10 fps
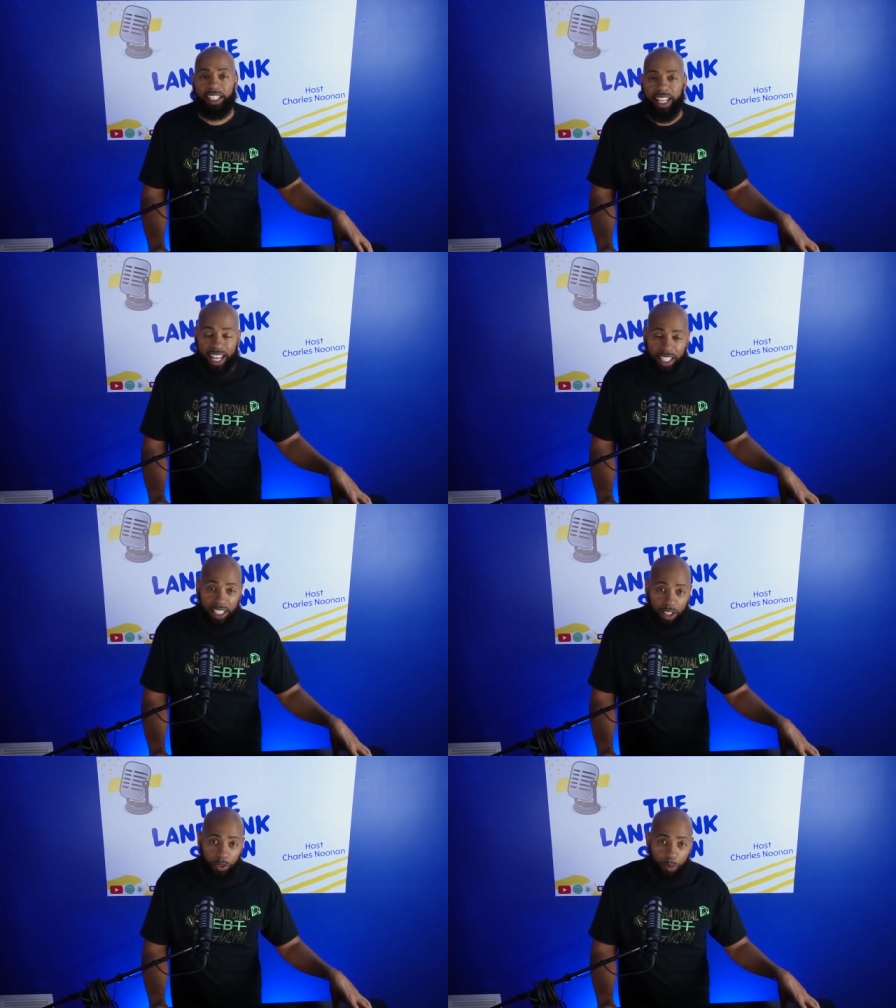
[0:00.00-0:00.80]
Sadly
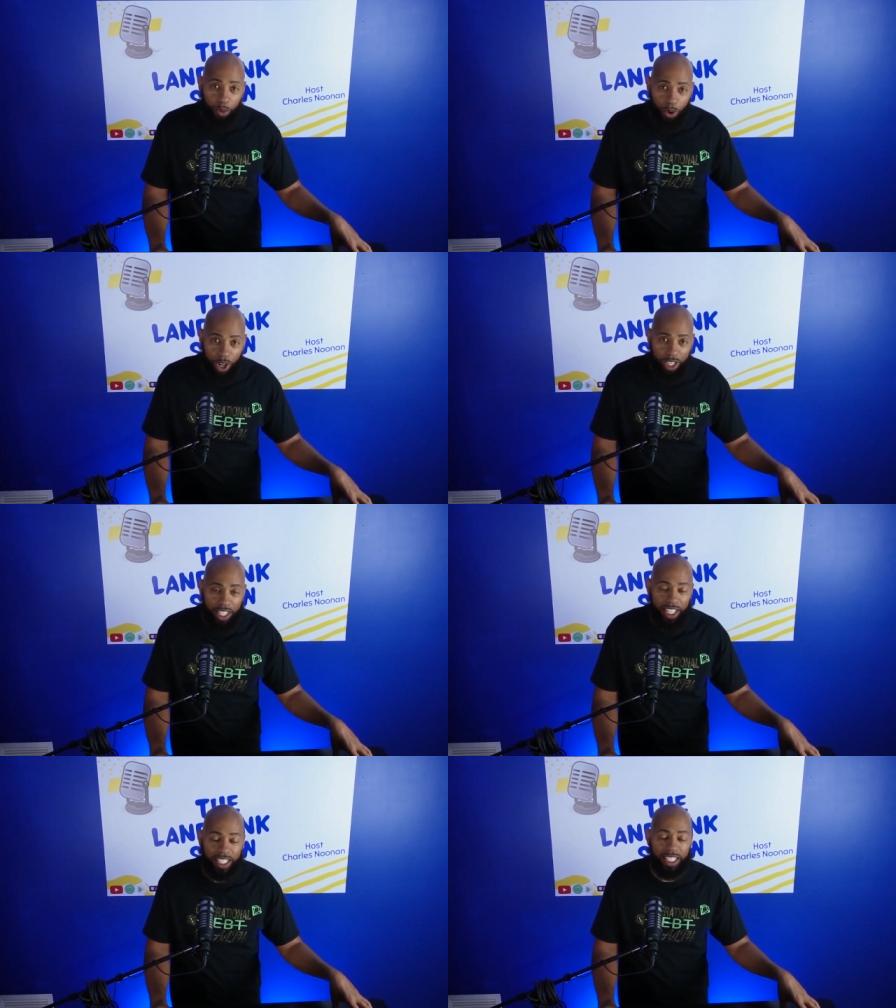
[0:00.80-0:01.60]
to report,
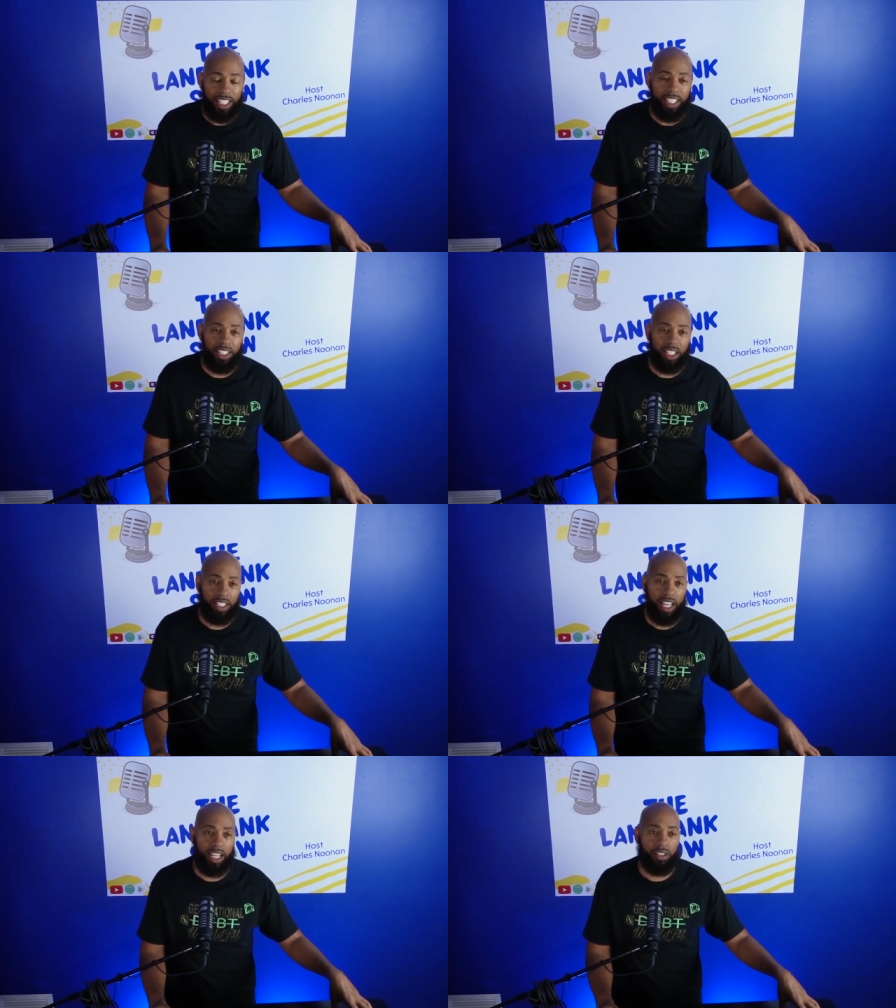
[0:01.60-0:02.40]
in cities
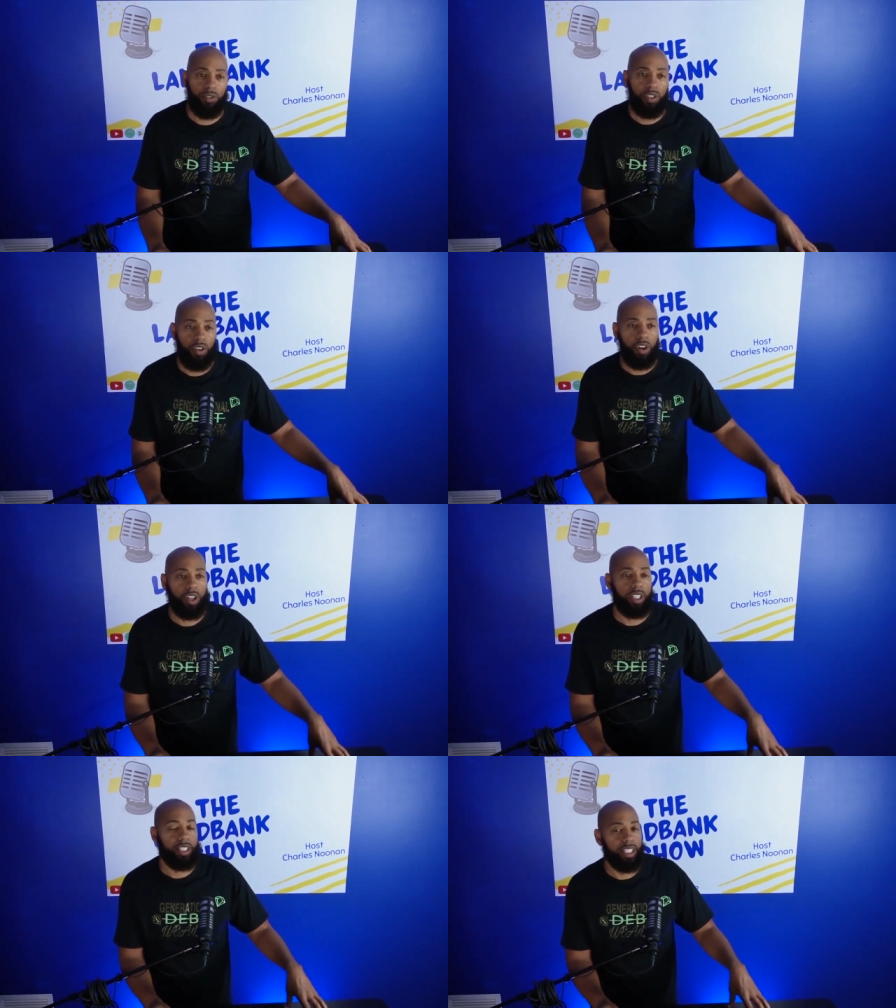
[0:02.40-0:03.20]
just like New
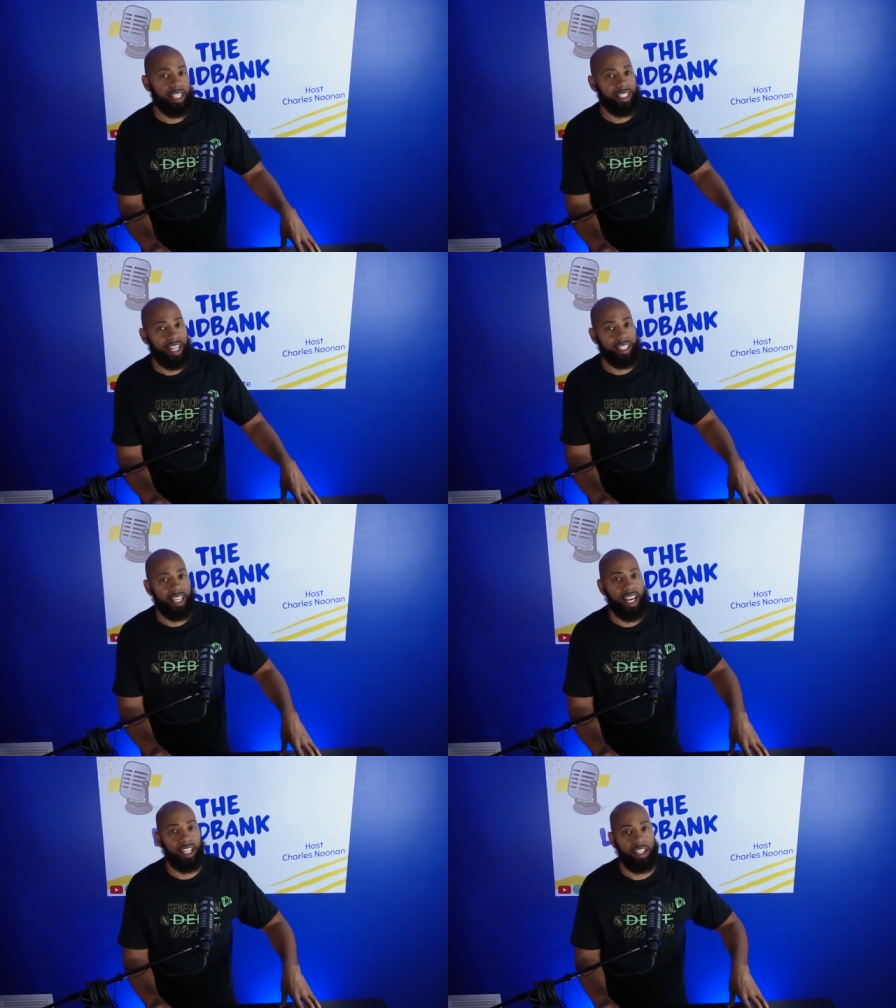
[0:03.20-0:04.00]
York and things like
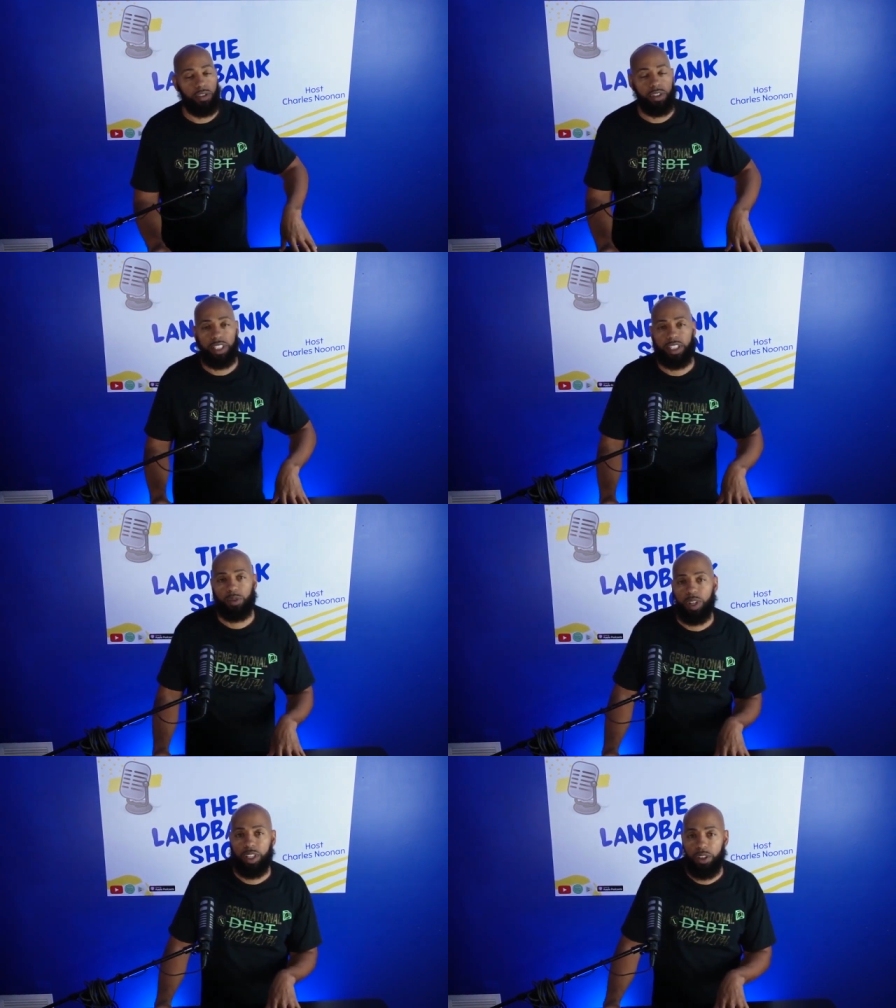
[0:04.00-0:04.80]
that, Houston is
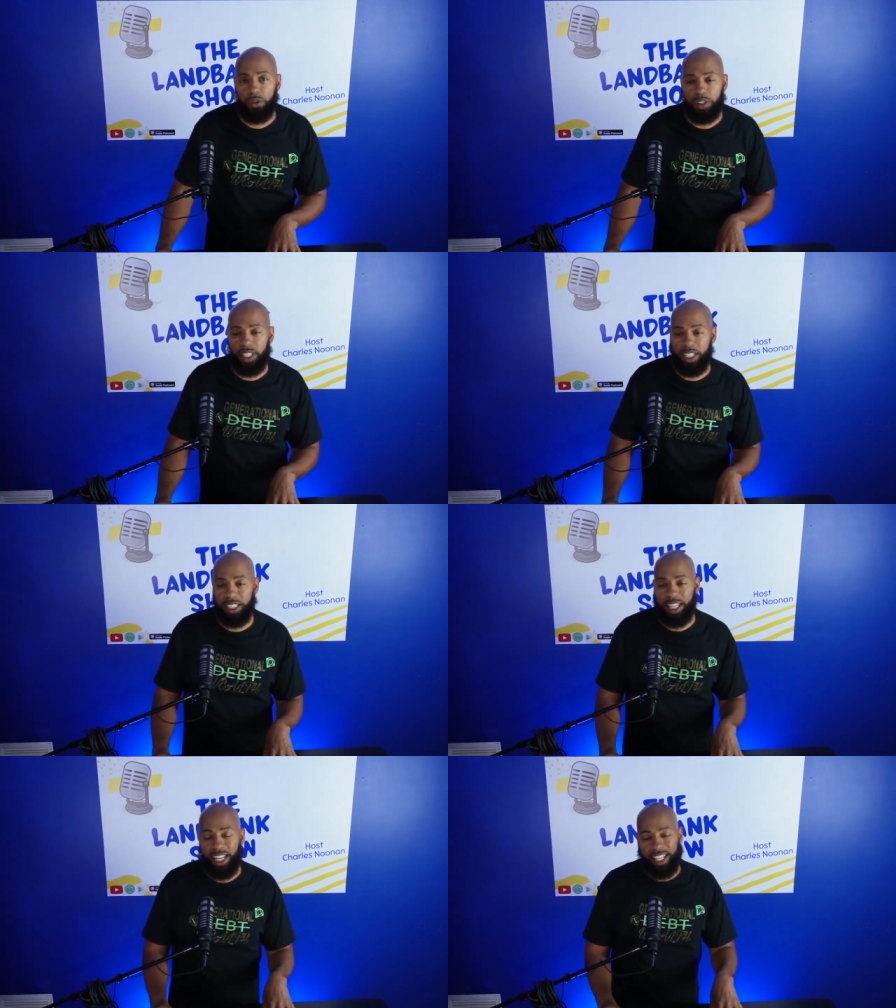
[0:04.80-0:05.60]
one of those
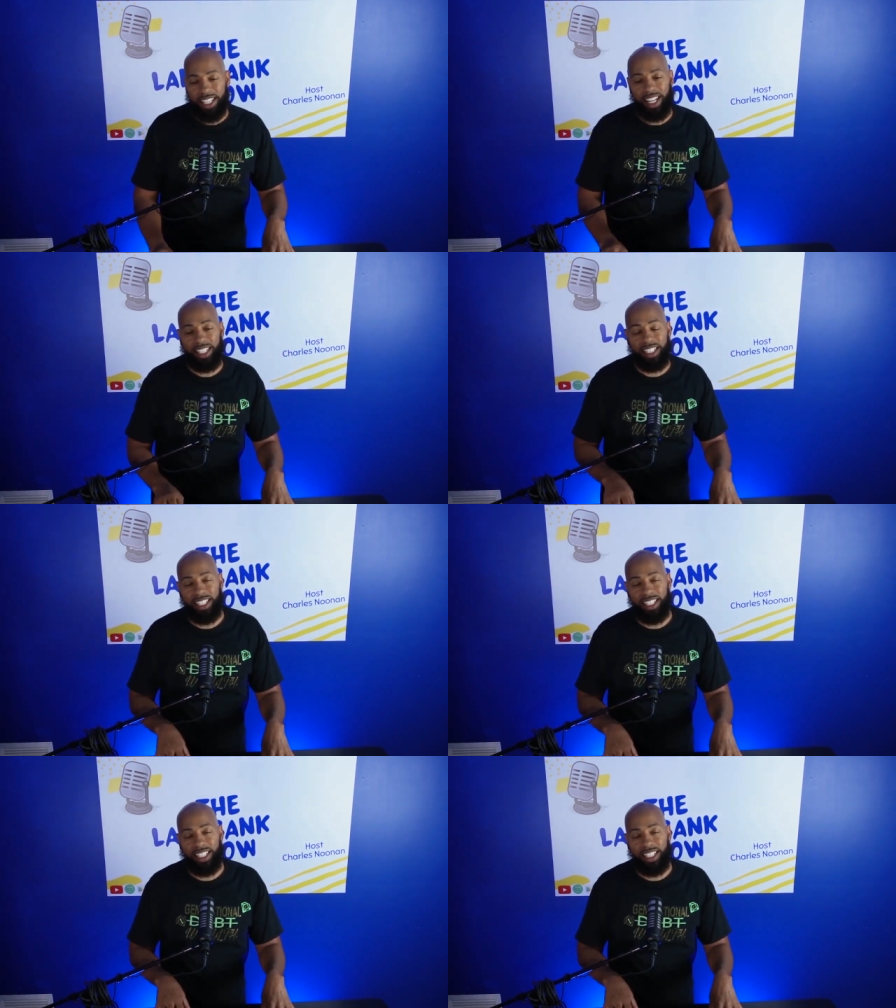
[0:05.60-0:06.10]
cities that does